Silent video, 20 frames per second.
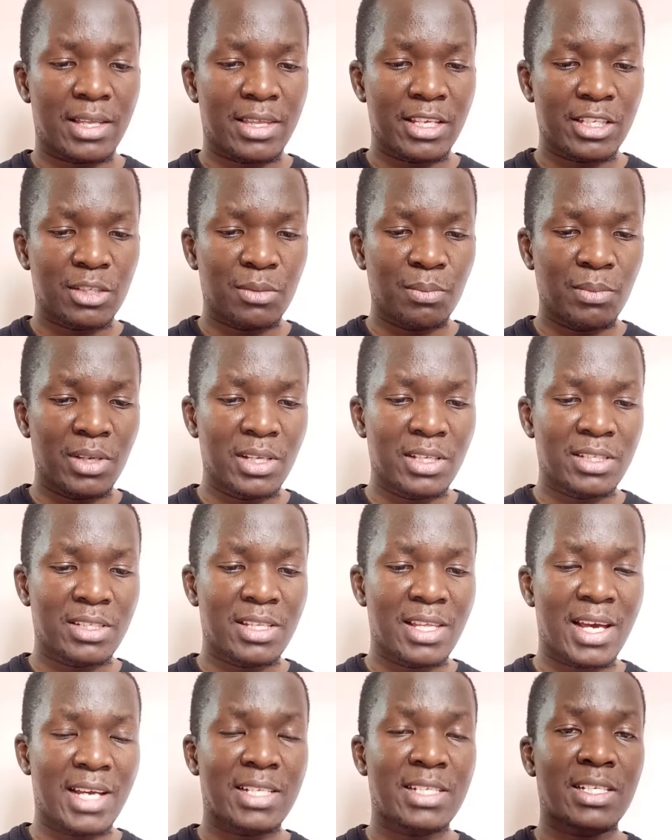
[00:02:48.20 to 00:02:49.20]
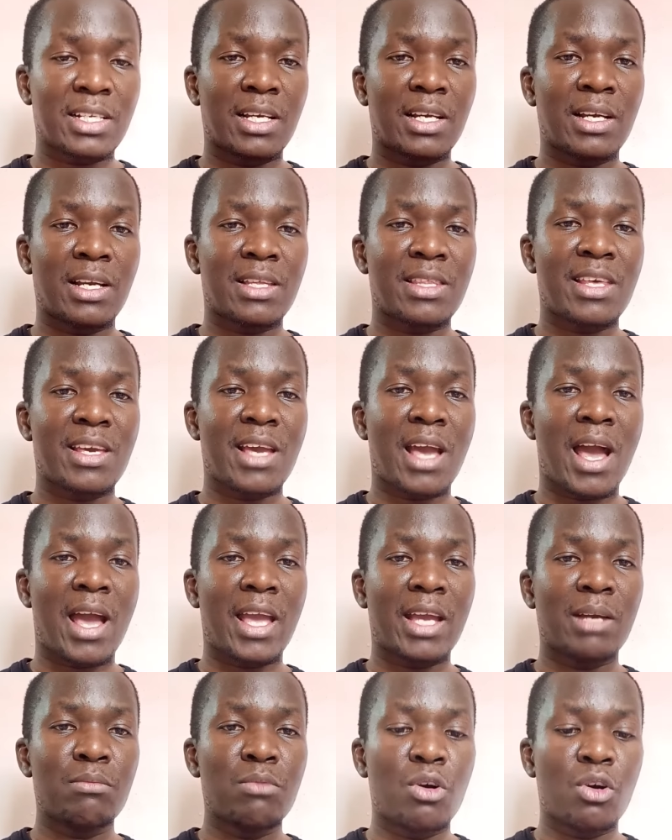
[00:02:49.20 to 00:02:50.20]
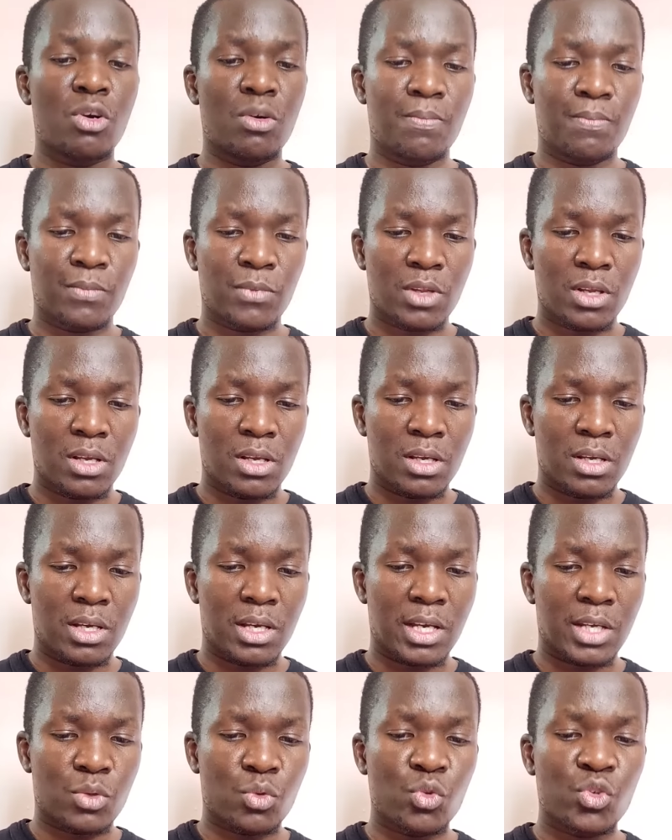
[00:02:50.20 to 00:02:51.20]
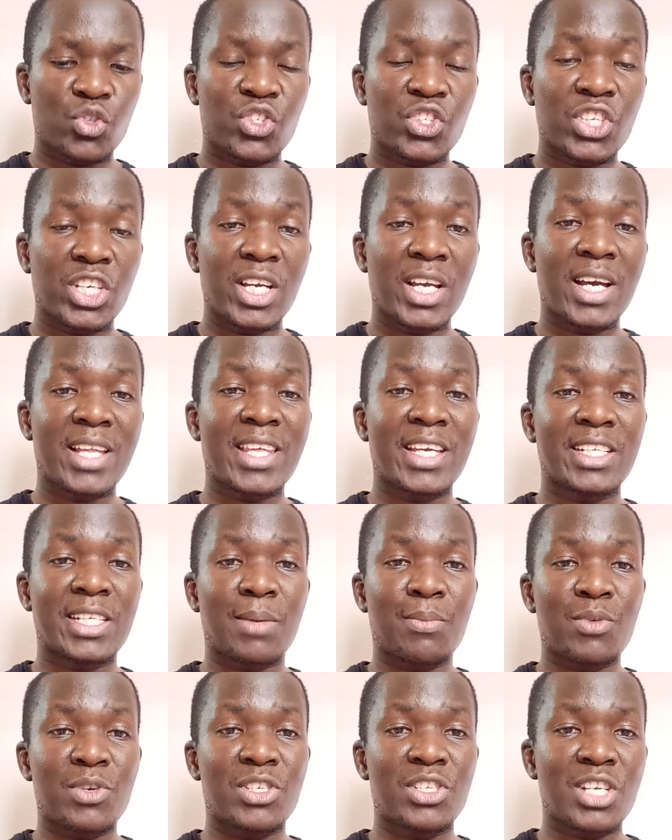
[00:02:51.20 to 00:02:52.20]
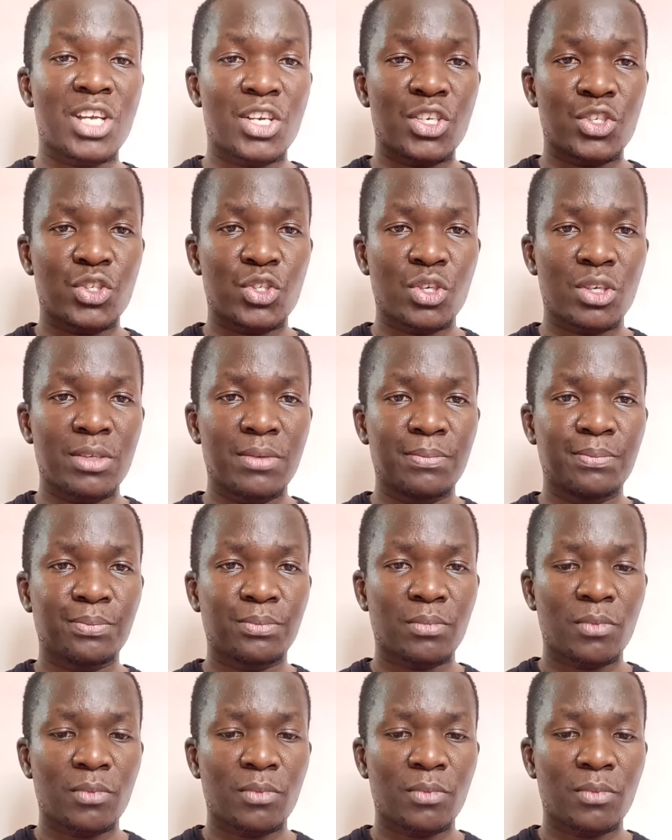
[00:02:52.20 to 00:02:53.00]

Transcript: this means that they are able to share the interpretation